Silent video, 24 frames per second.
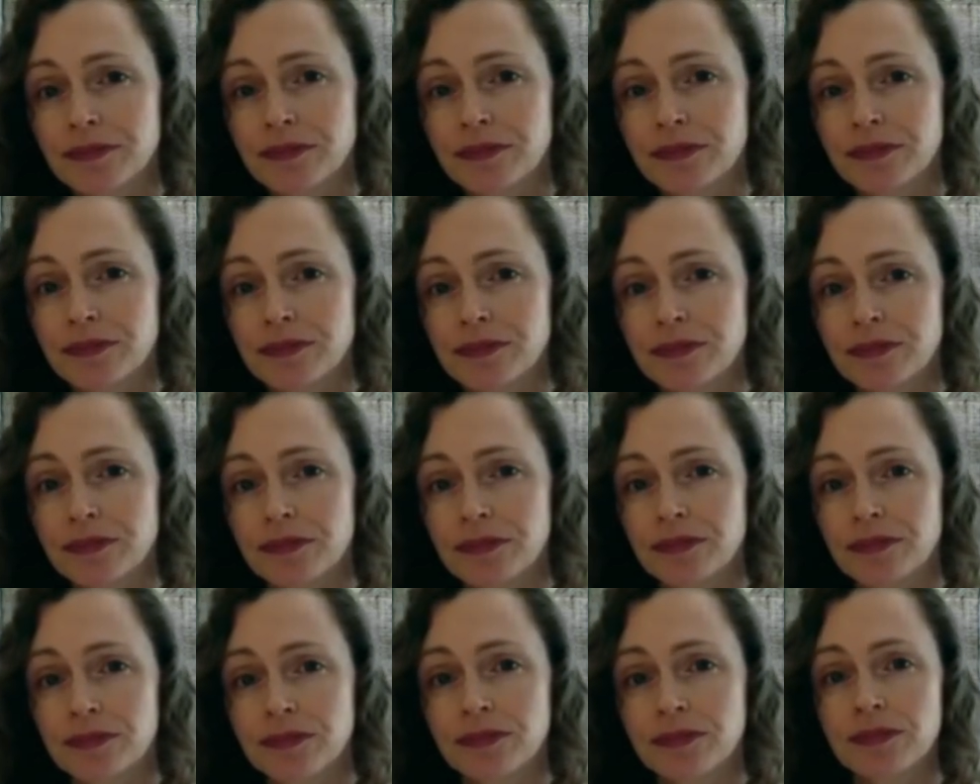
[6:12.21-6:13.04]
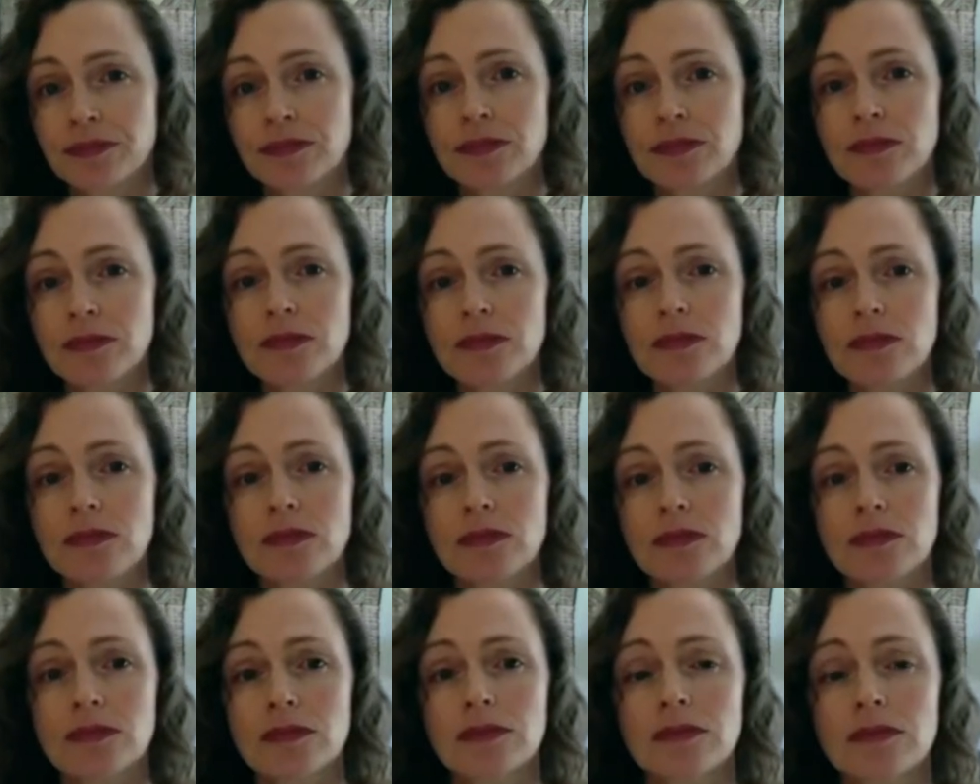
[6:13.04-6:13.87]

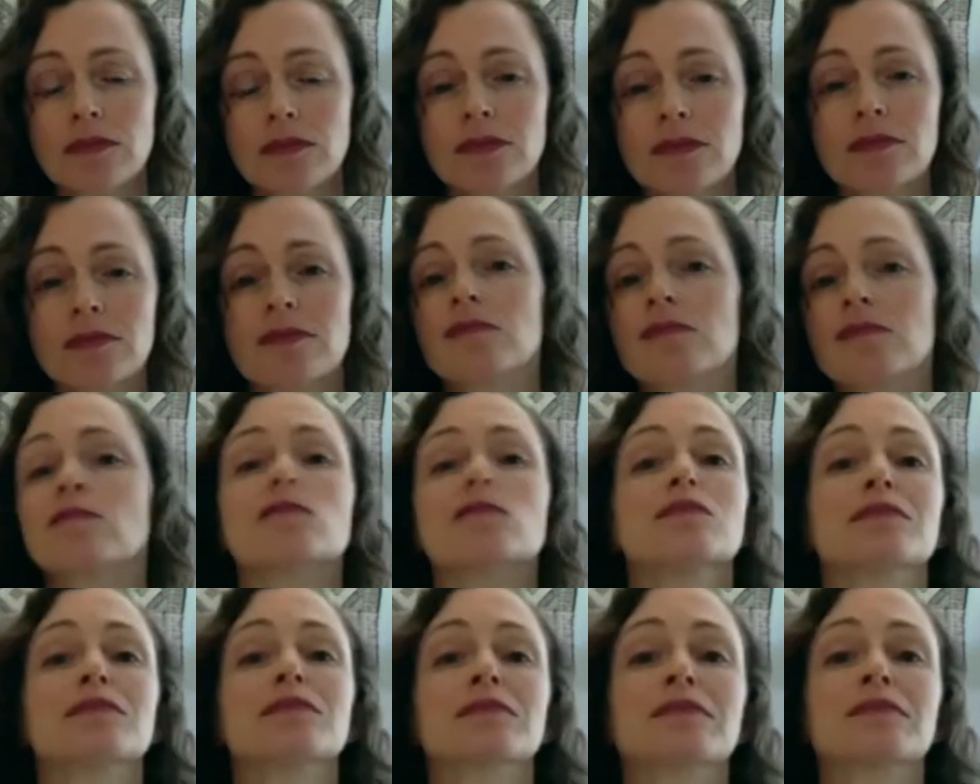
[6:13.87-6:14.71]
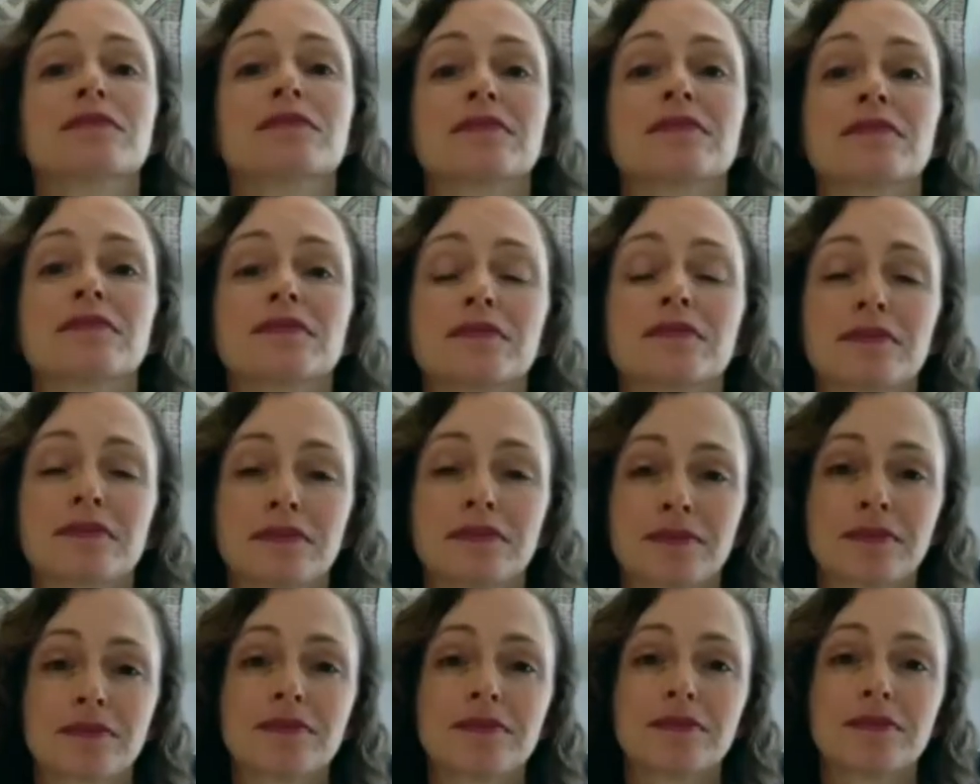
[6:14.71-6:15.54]

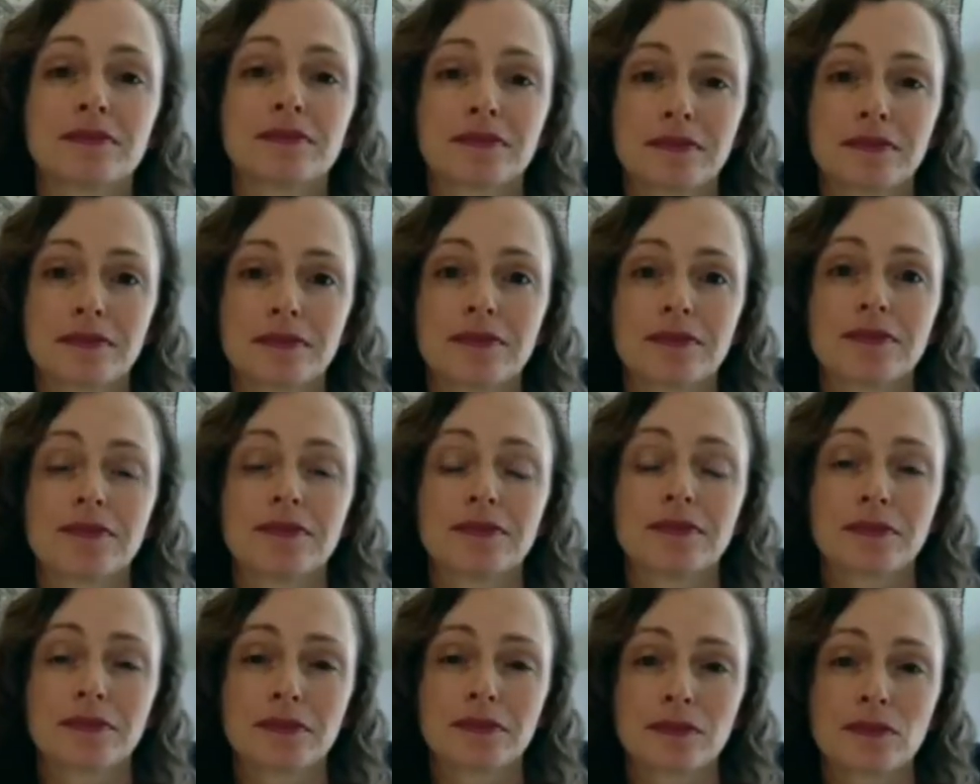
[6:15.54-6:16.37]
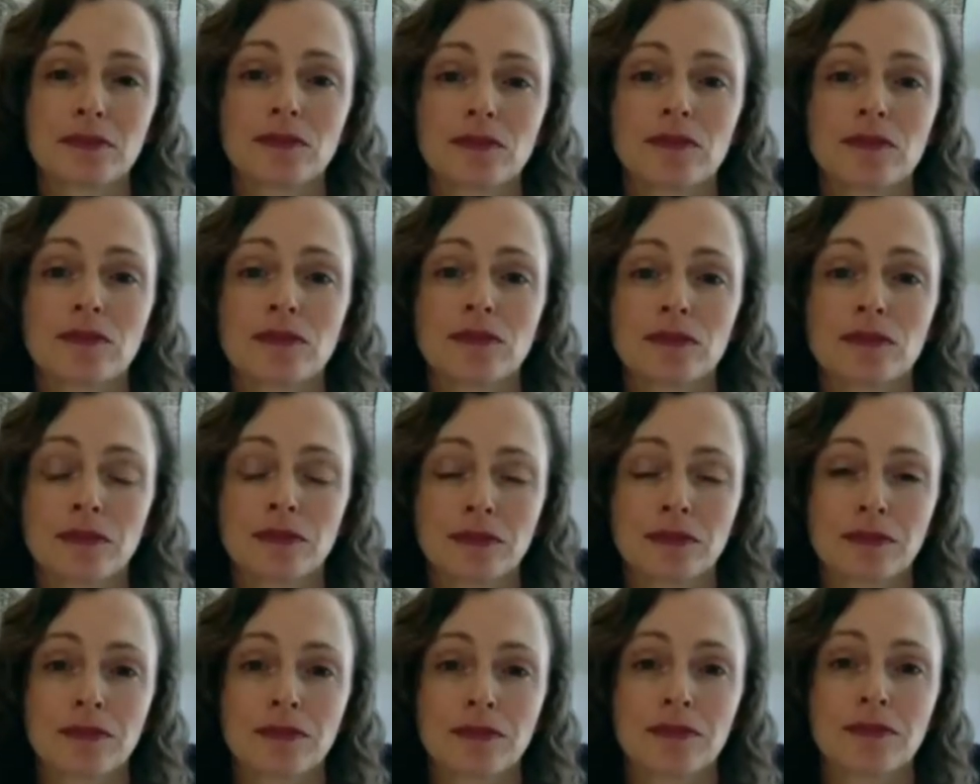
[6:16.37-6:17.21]

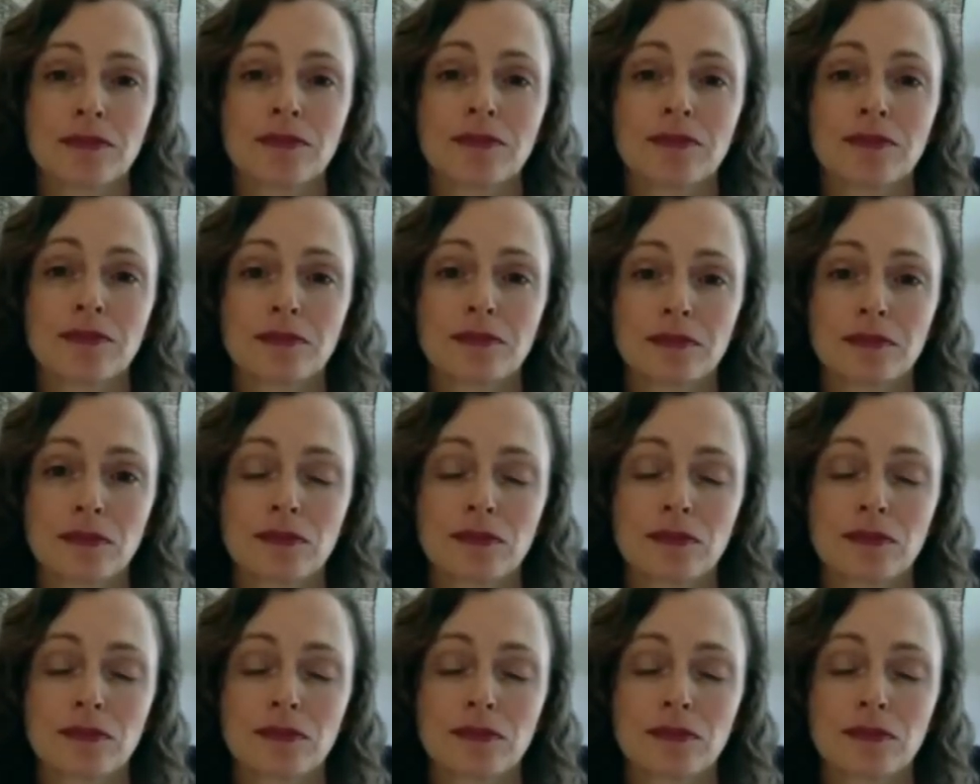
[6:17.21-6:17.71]
[no speech]